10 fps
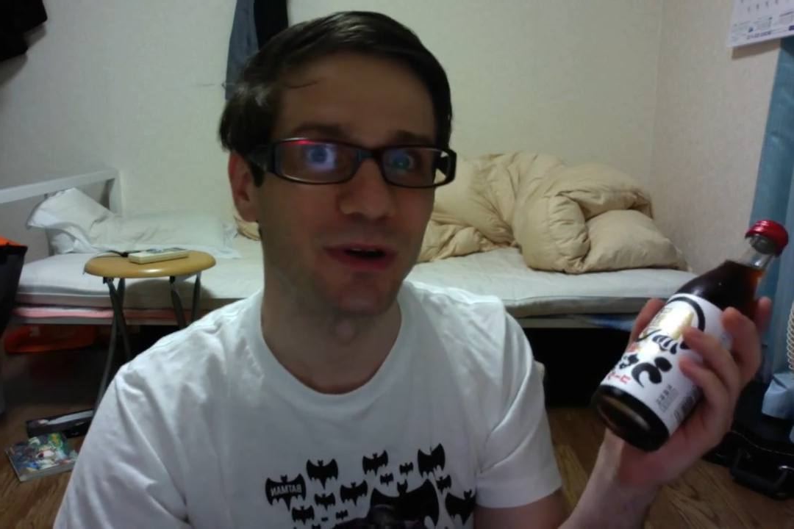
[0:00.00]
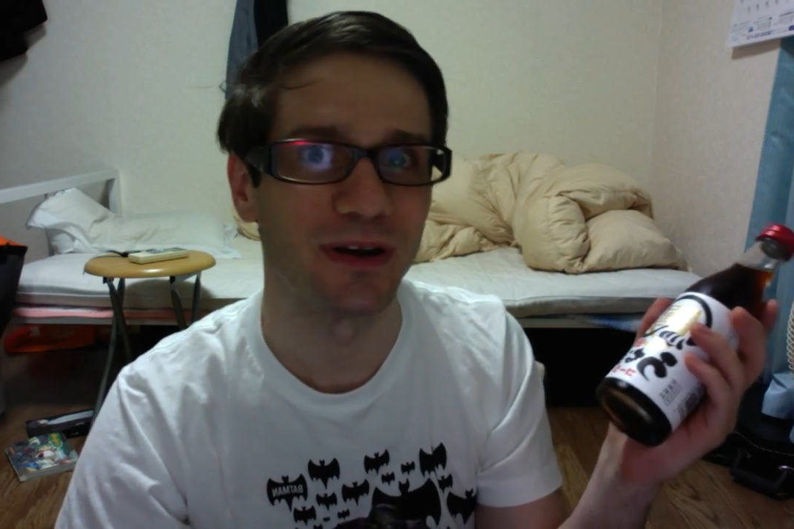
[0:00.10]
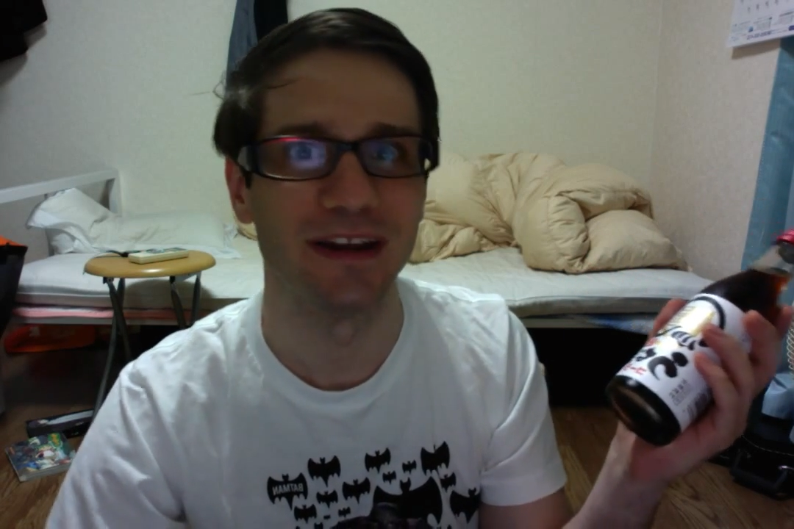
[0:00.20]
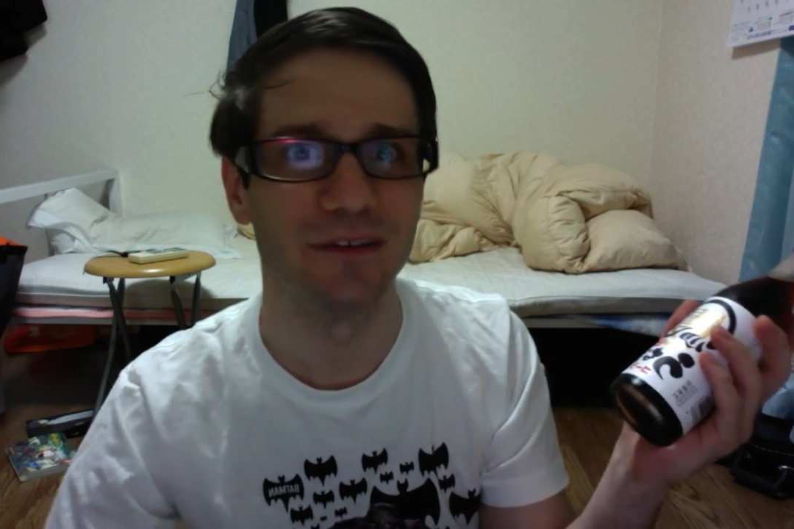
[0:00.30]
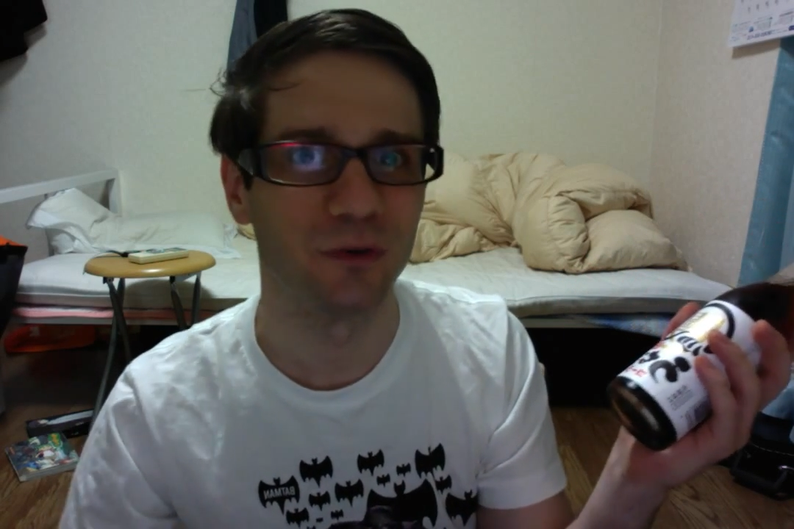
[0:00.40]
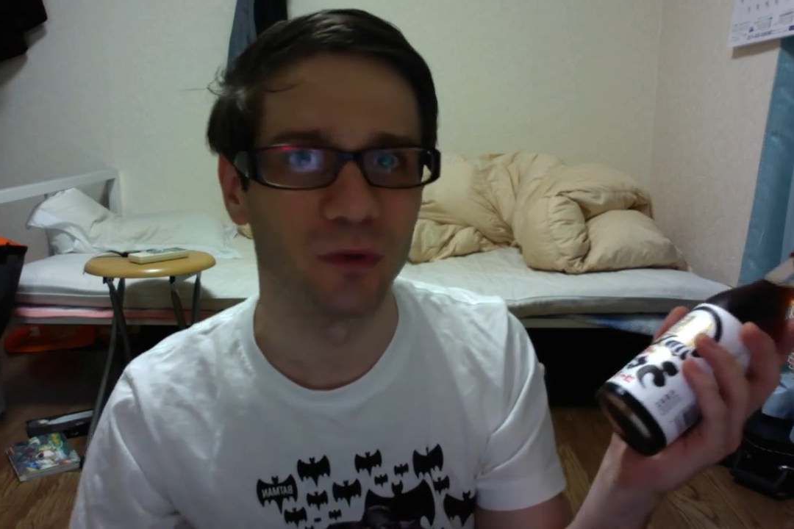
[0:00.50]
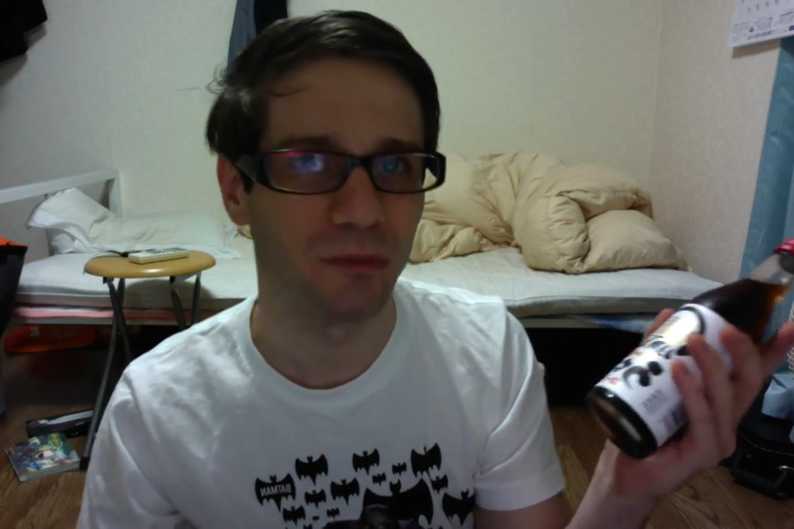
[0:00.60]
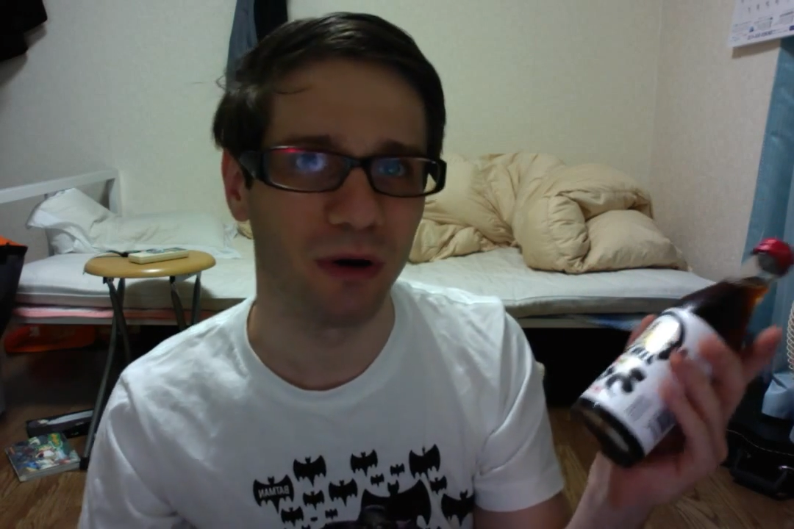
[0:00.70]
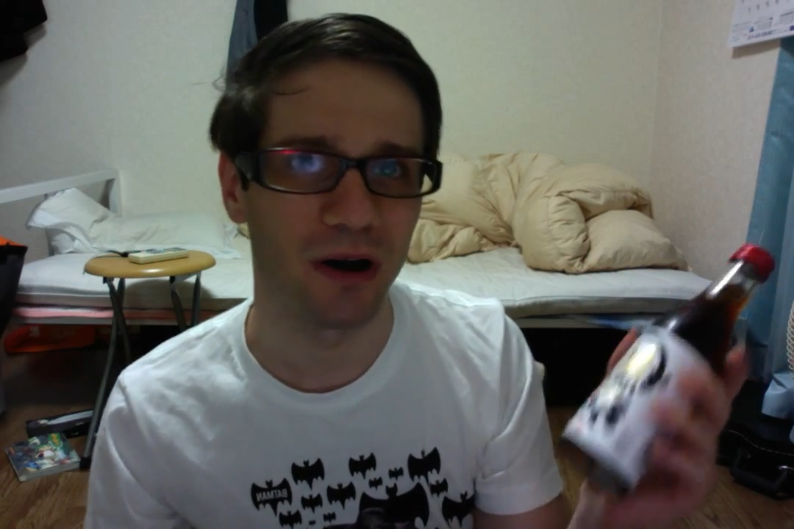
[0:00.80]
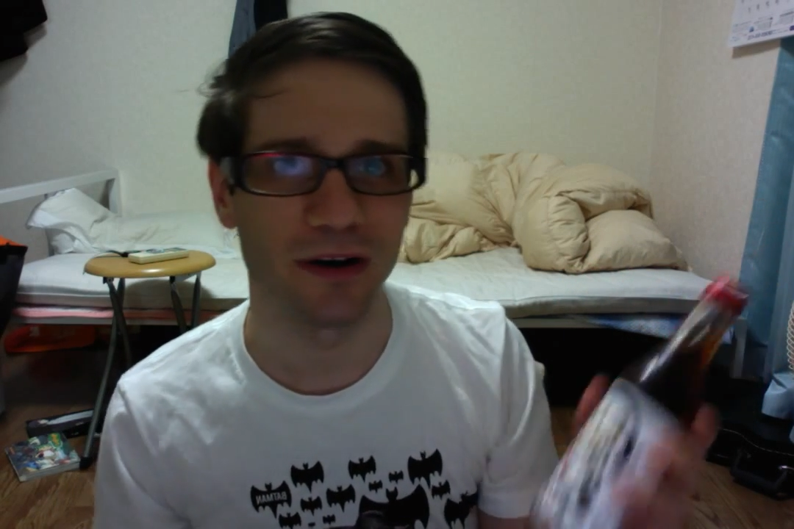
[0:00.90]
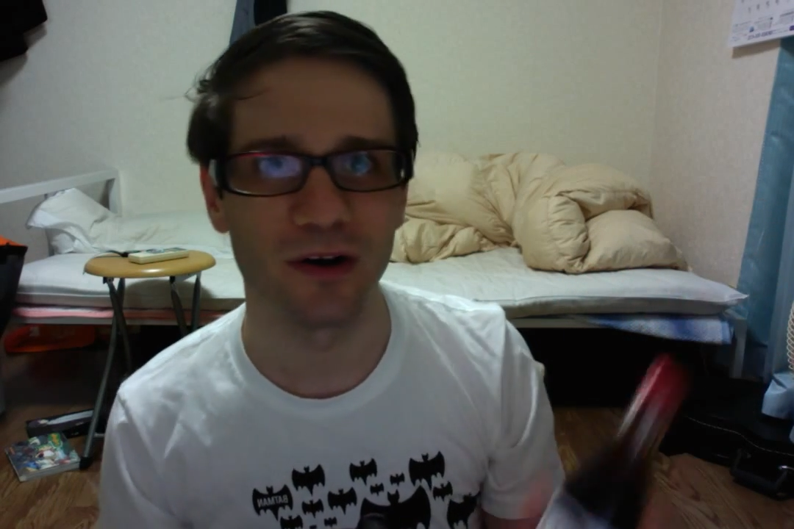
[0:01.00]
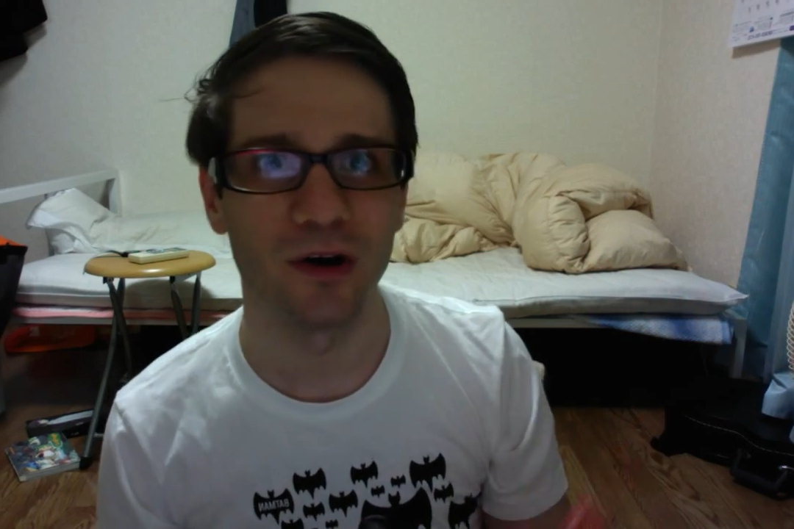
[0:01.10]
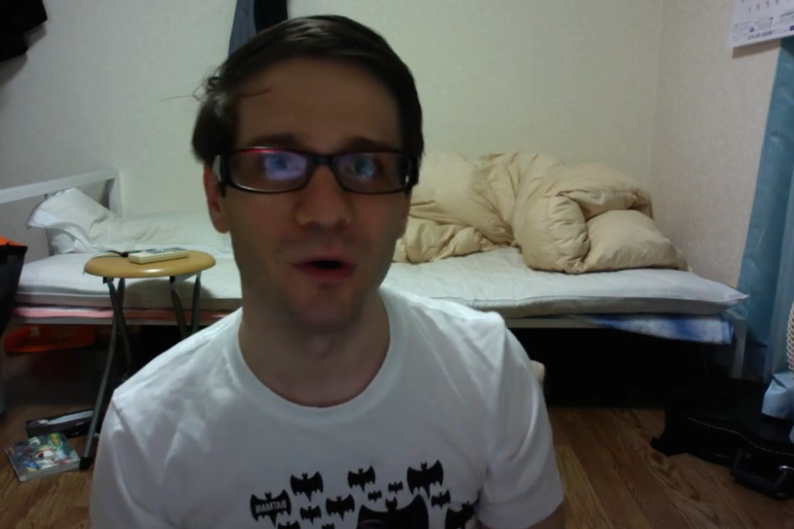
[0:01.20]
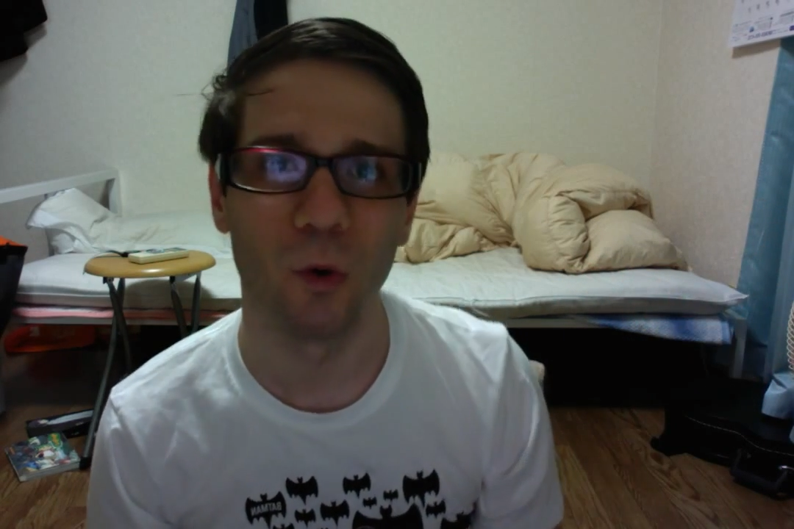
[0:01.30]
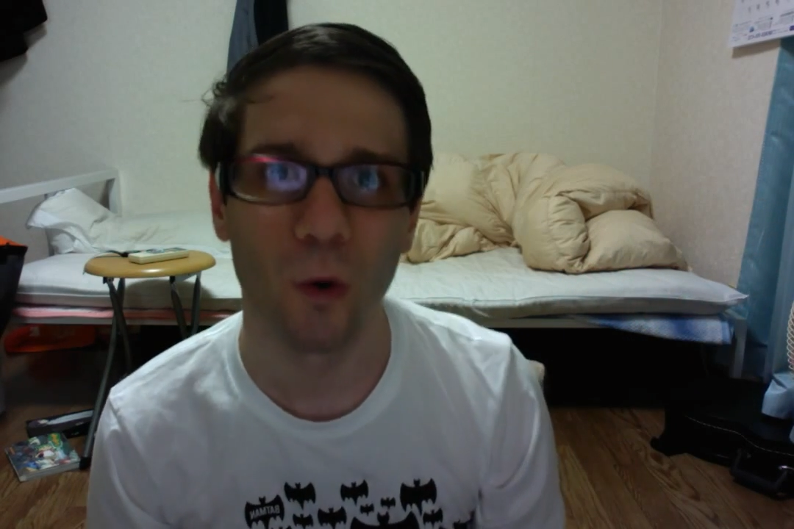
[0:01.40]
and everyone bought it
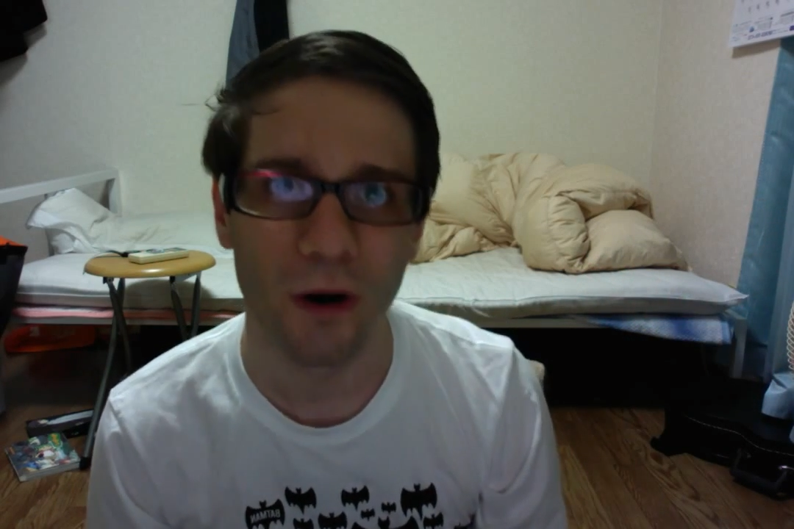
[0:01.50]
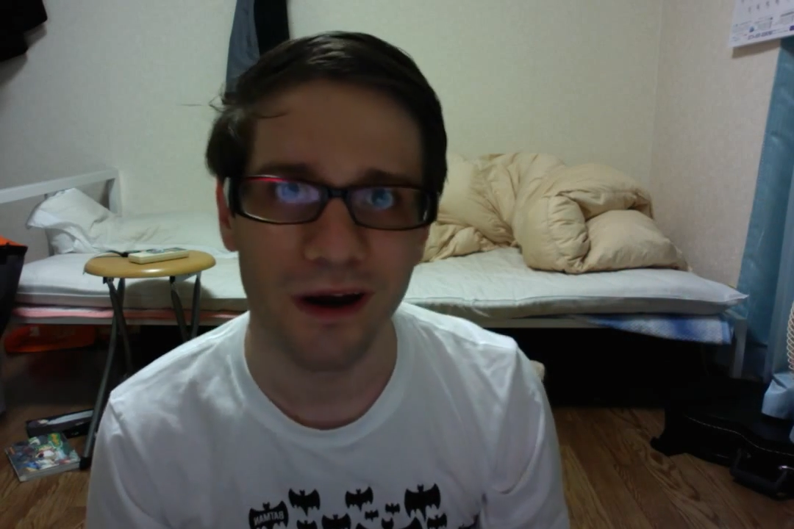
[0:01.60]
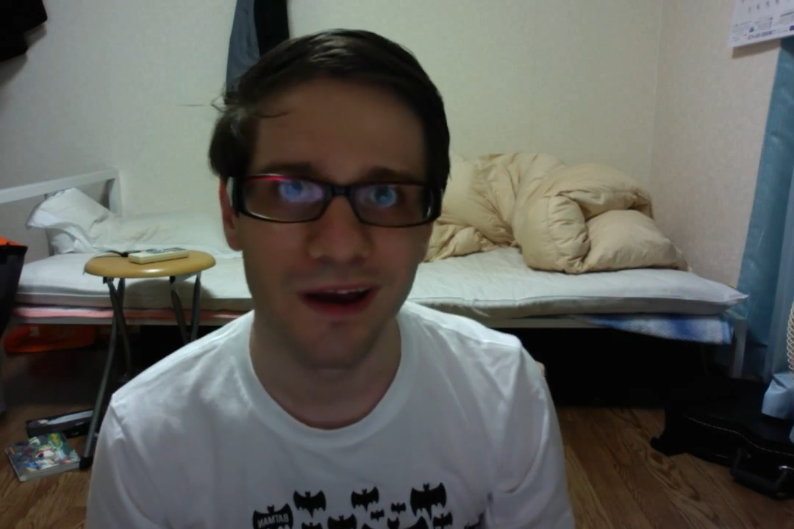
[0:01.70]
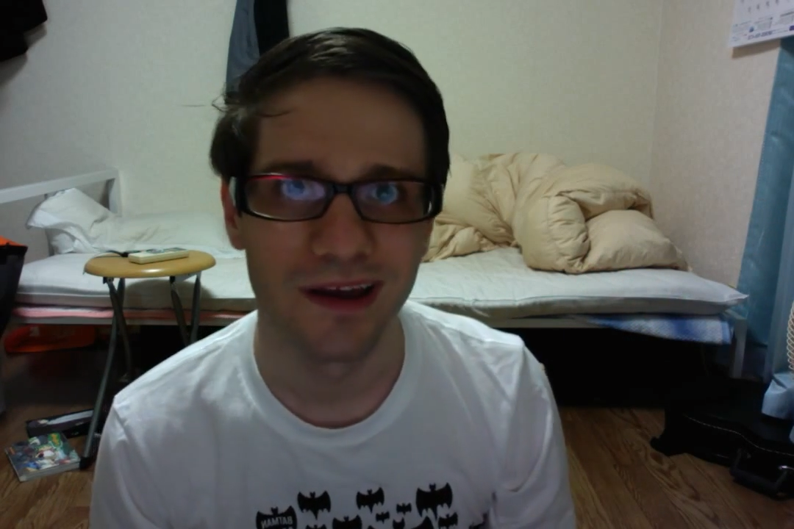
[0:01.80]
all, or